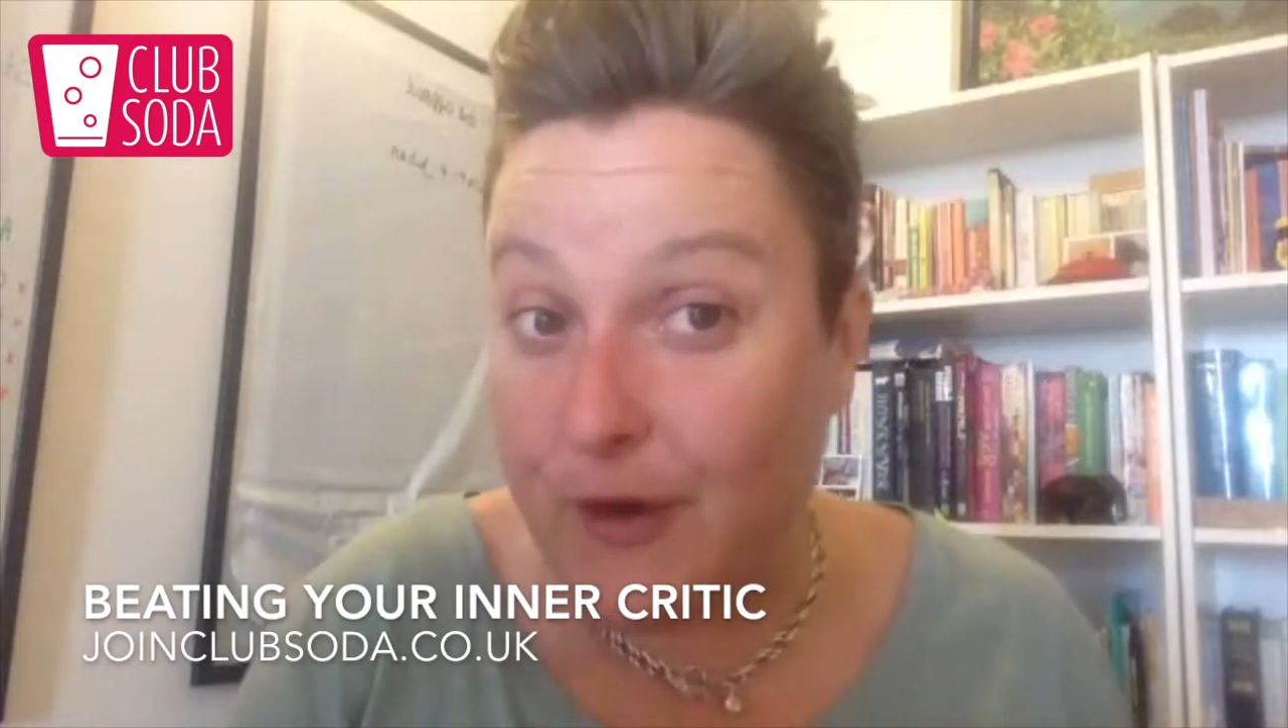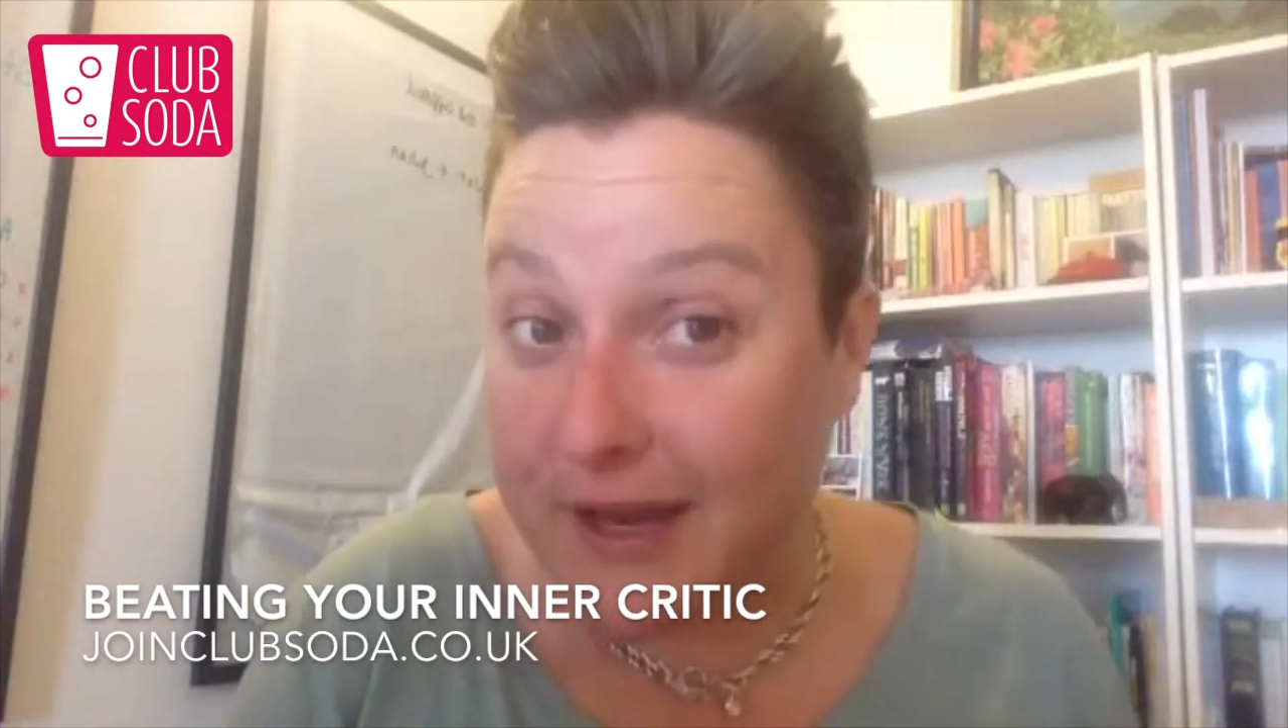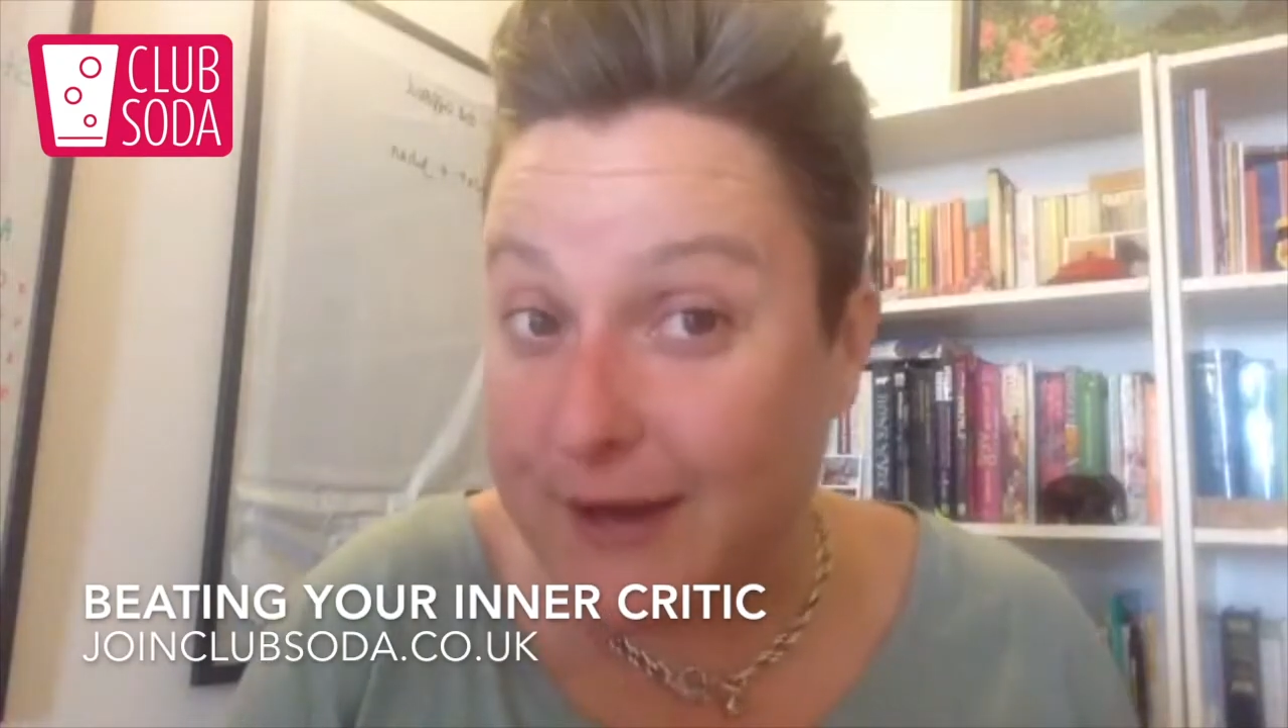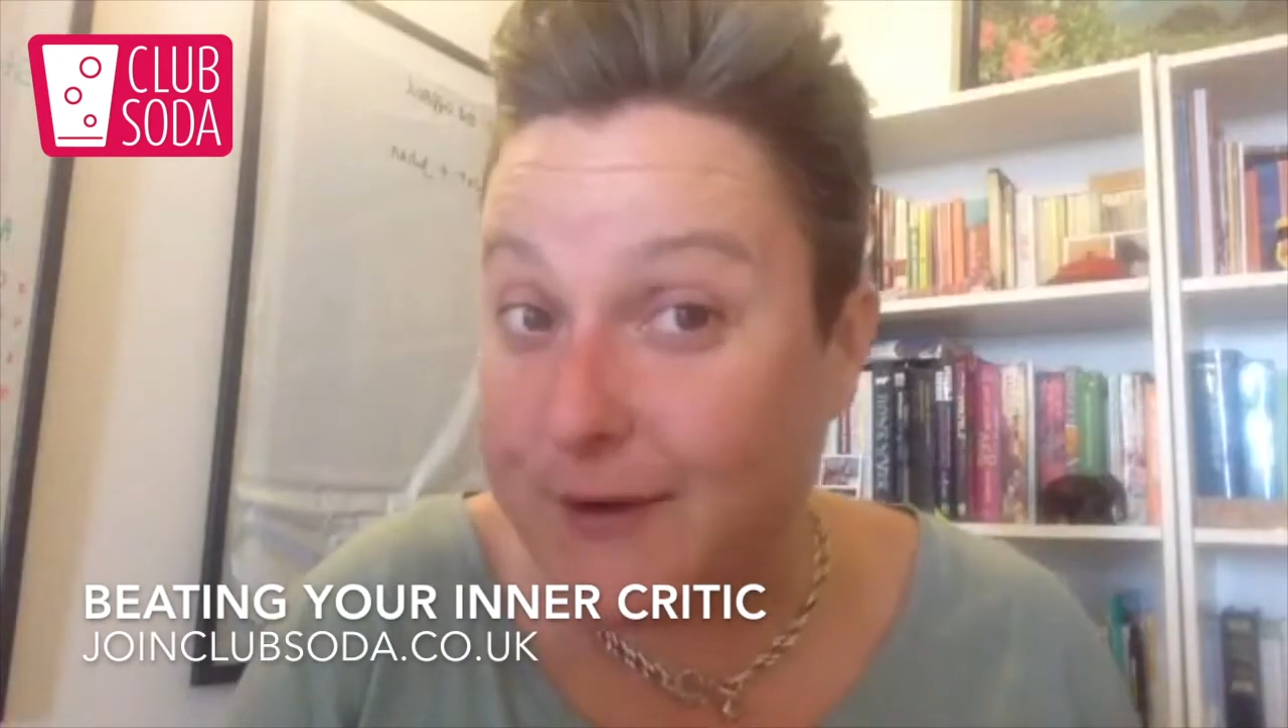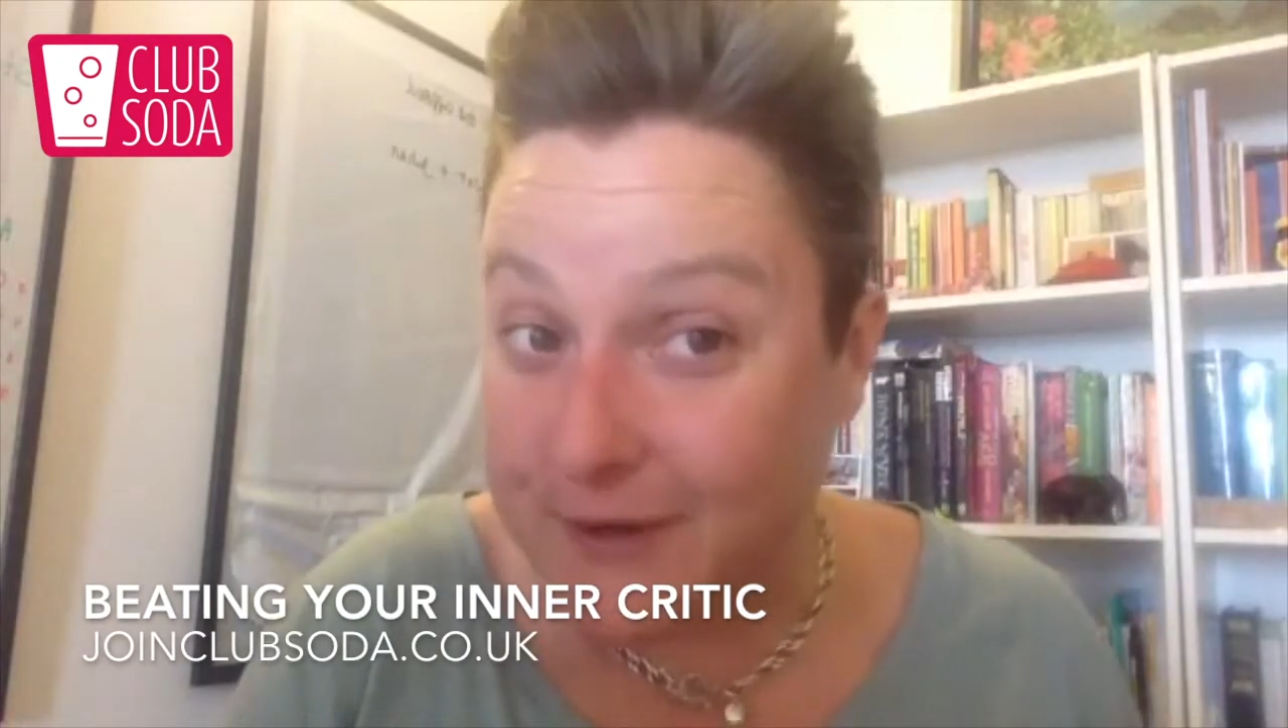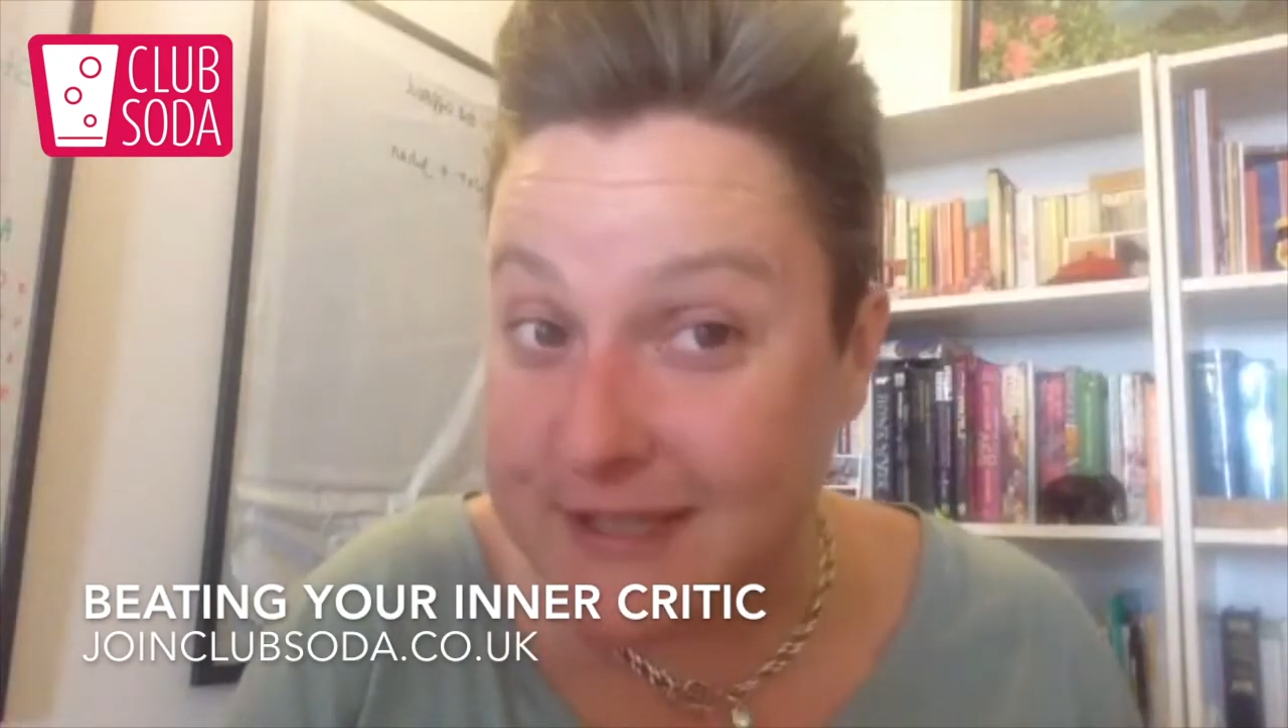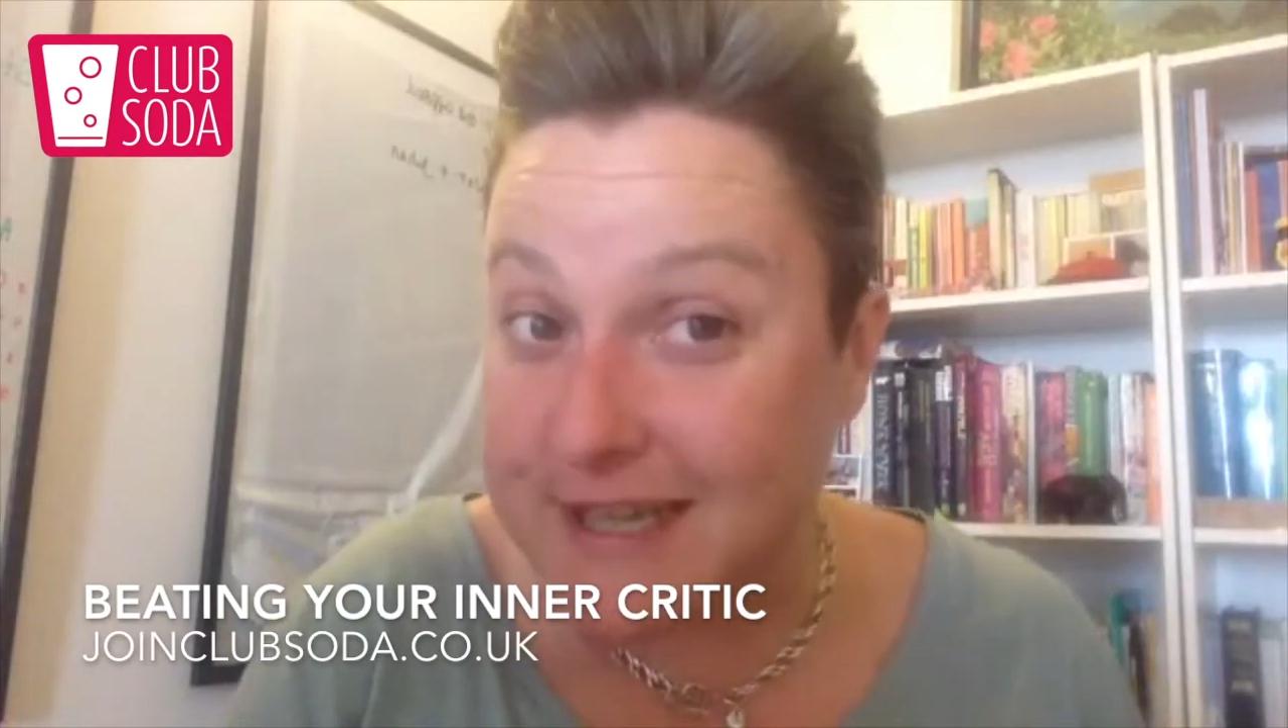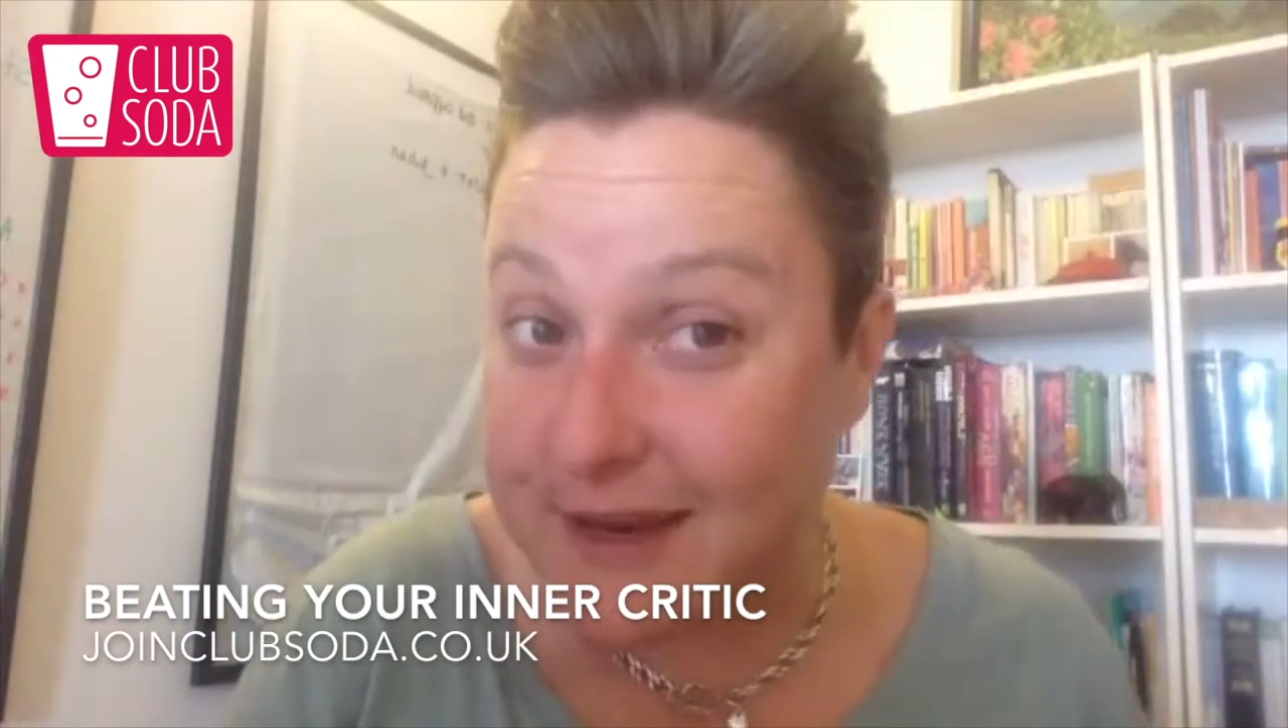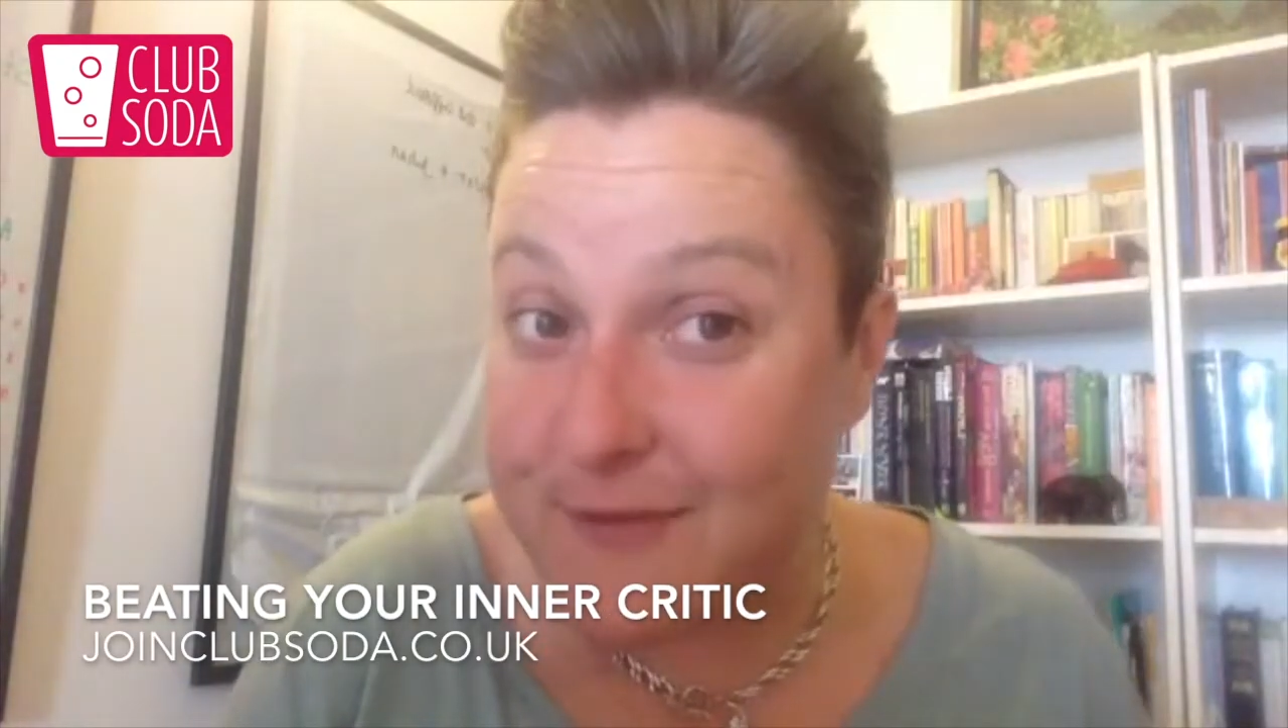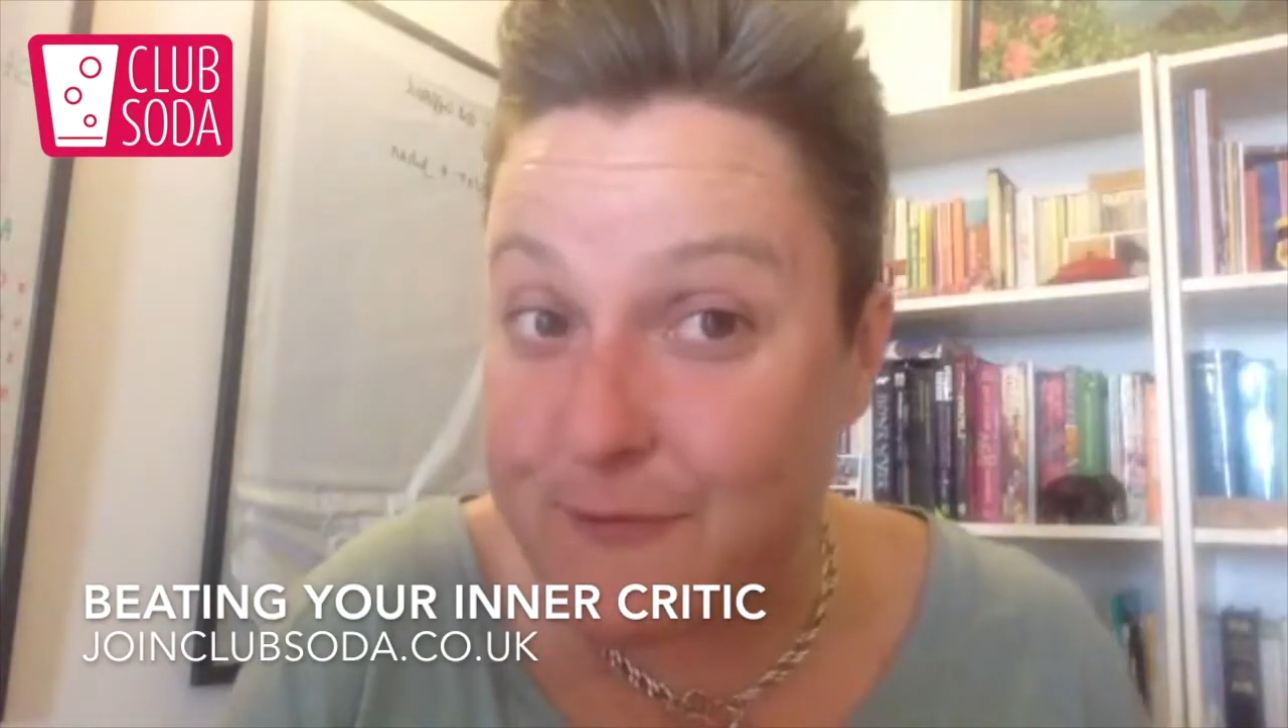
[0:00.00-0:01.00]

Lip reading: inner critic